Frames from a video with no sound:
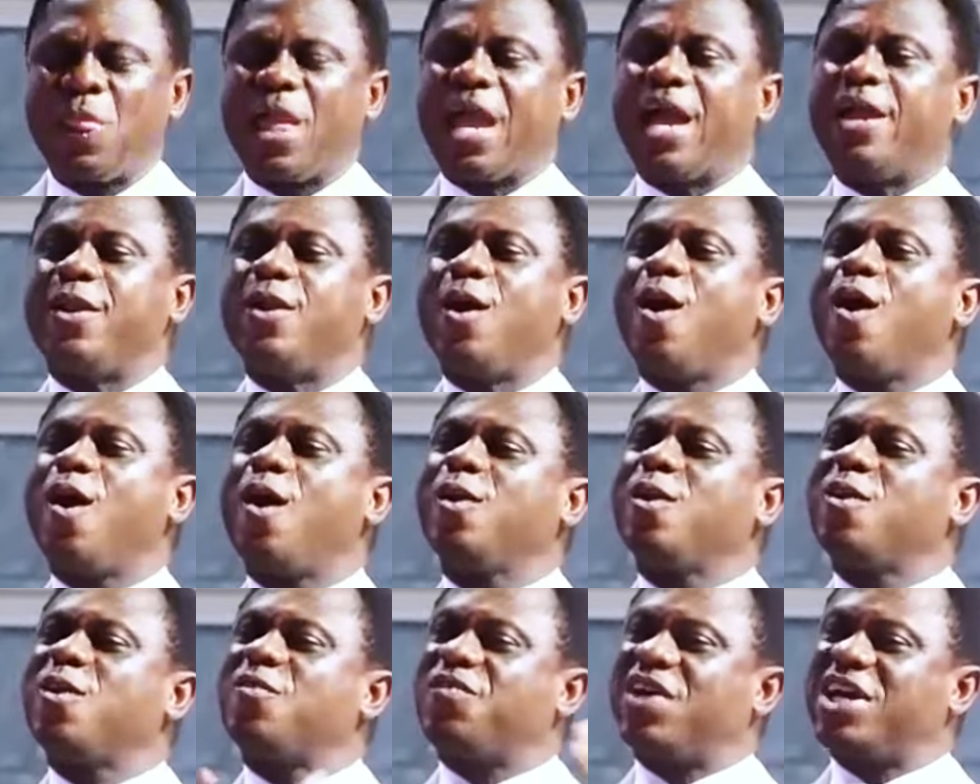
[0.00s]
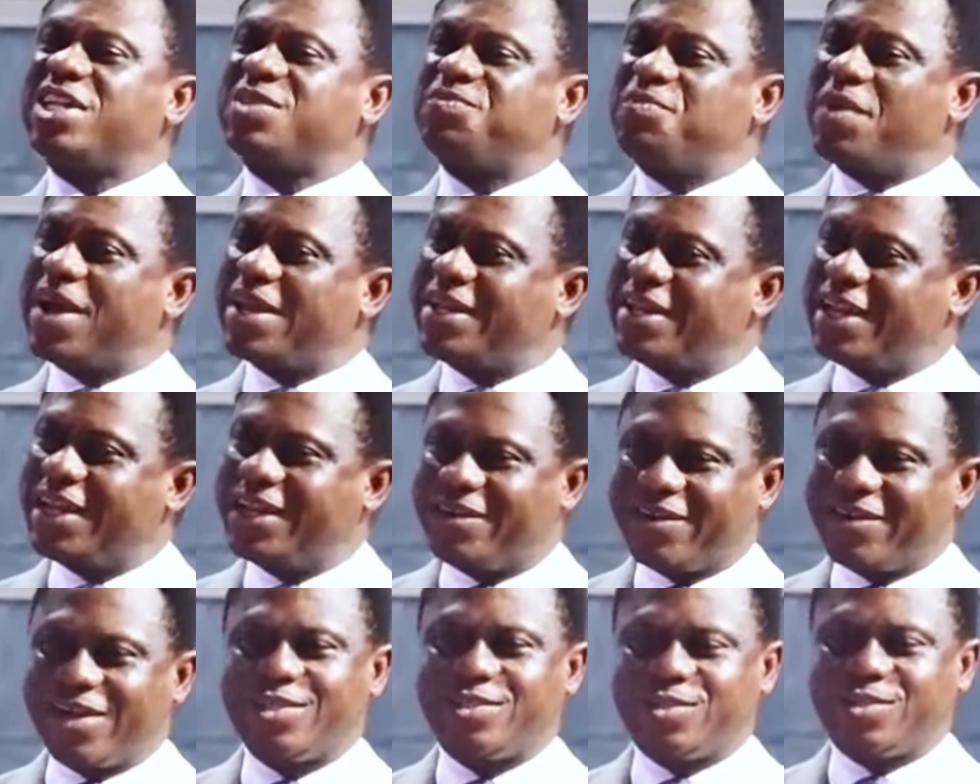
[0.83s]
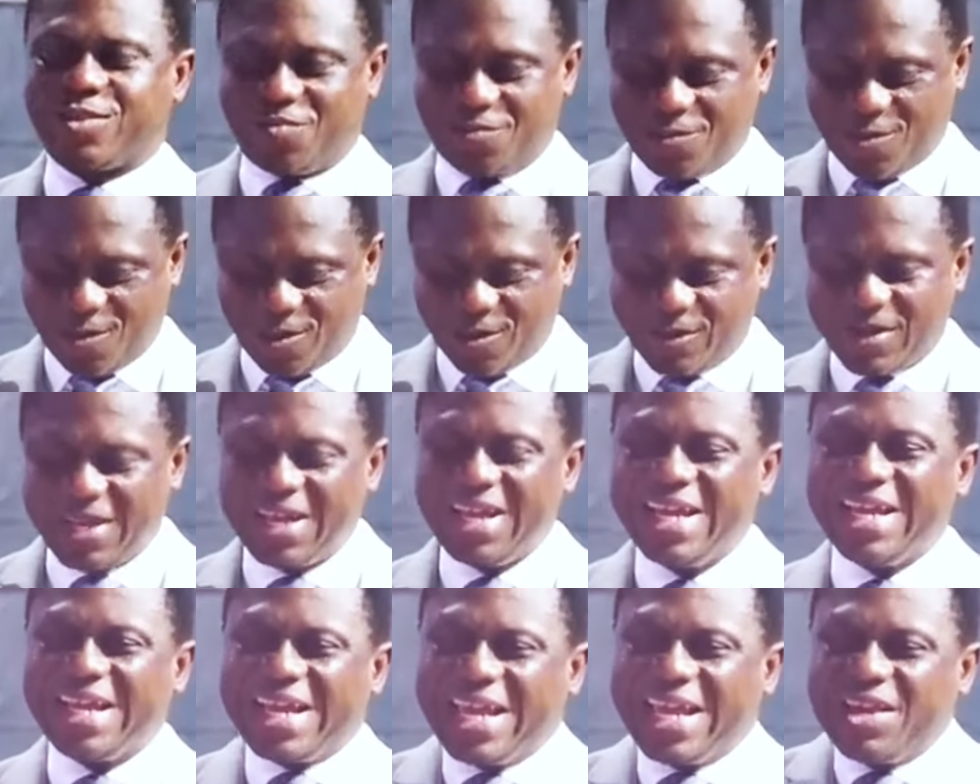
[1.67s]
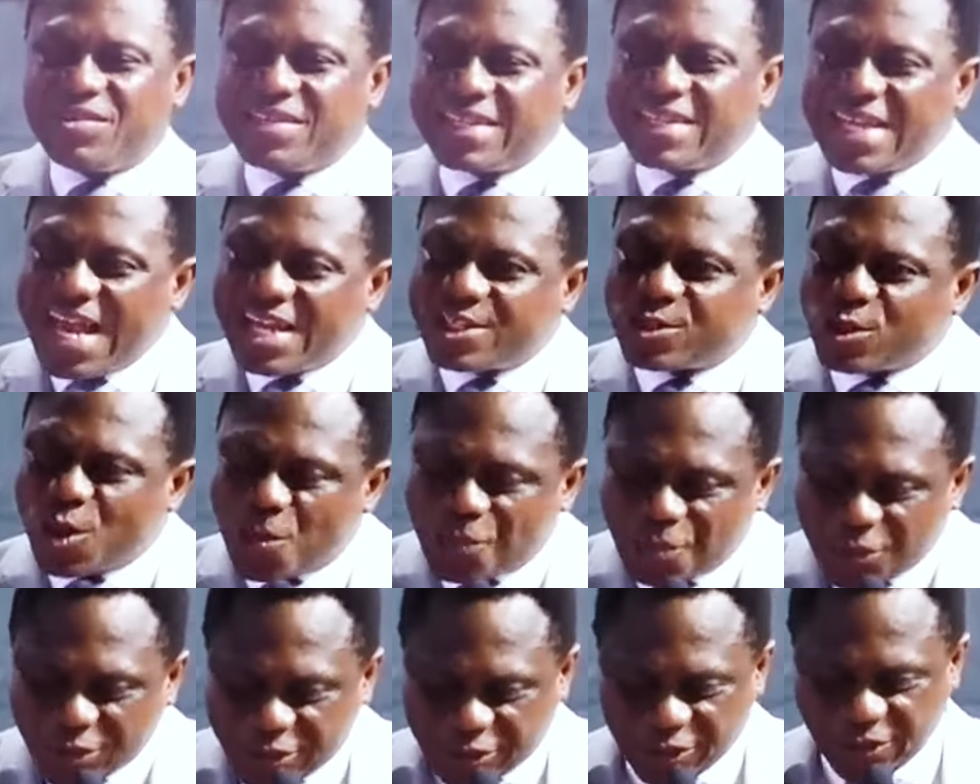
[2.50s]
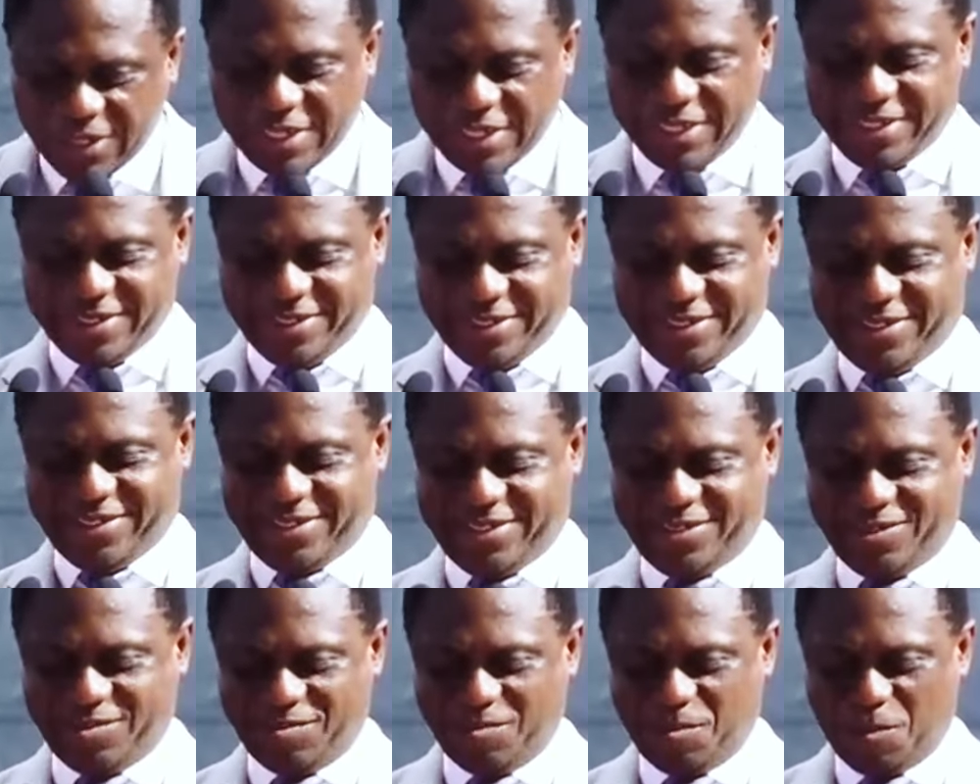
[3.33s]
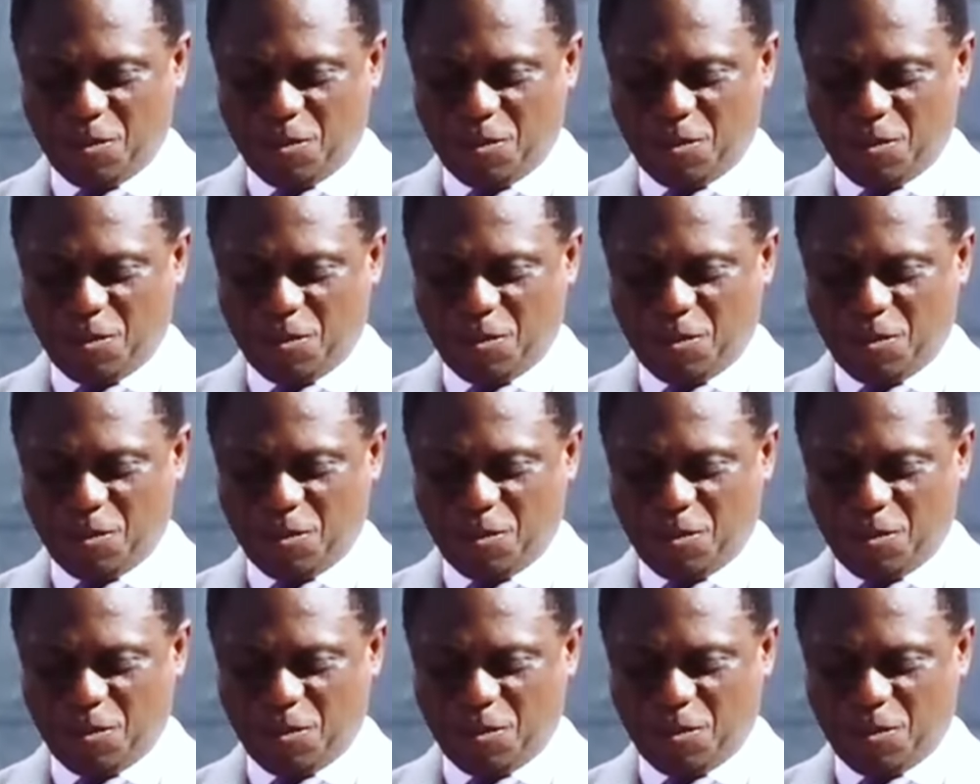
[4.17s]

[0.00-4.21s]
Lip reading: And all of us, by the grace of God, gives us opportunities.